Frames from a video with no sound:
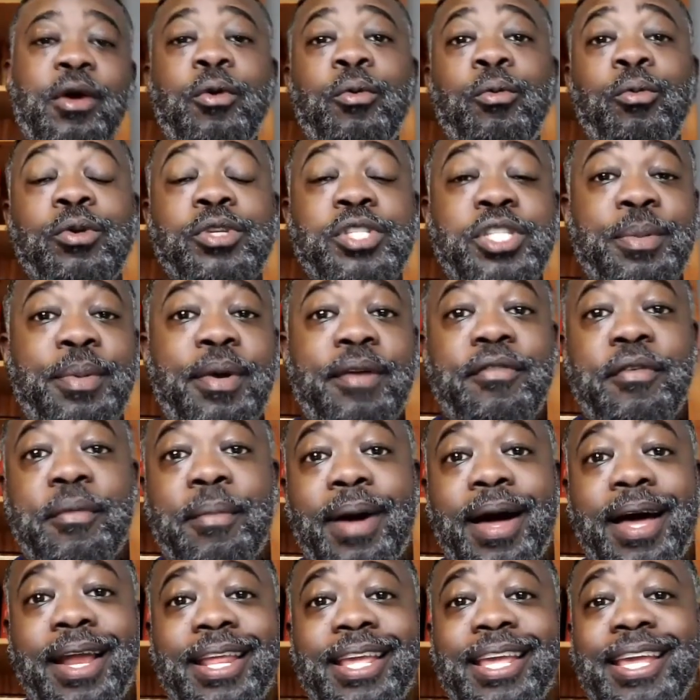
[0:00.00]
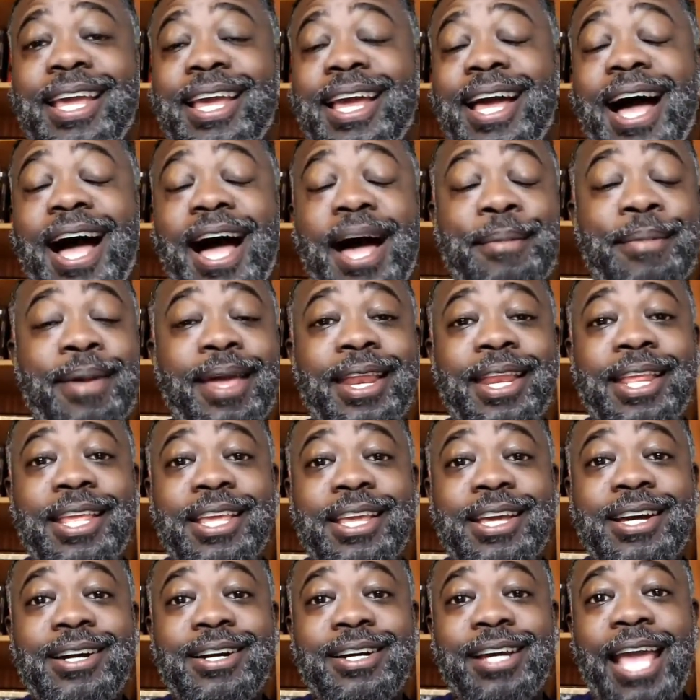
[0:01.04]
What's up, everybody? I'm Eddie
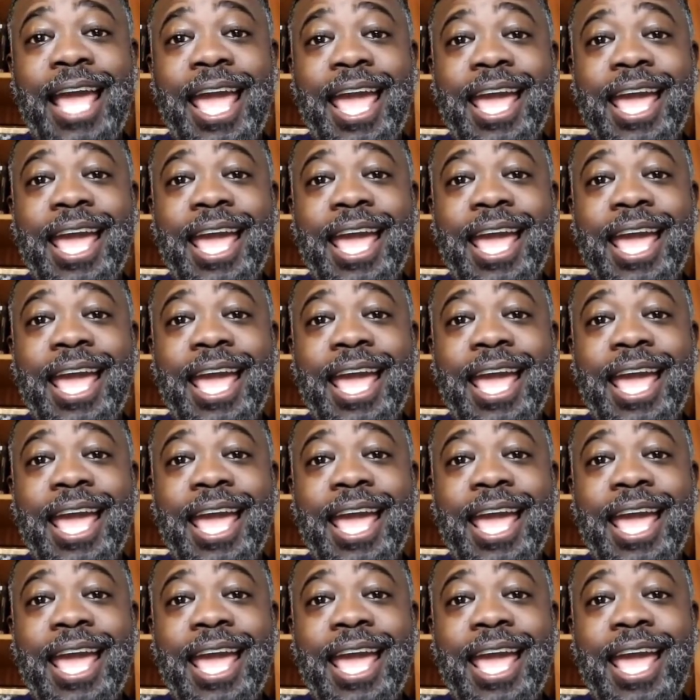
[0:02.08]
Young,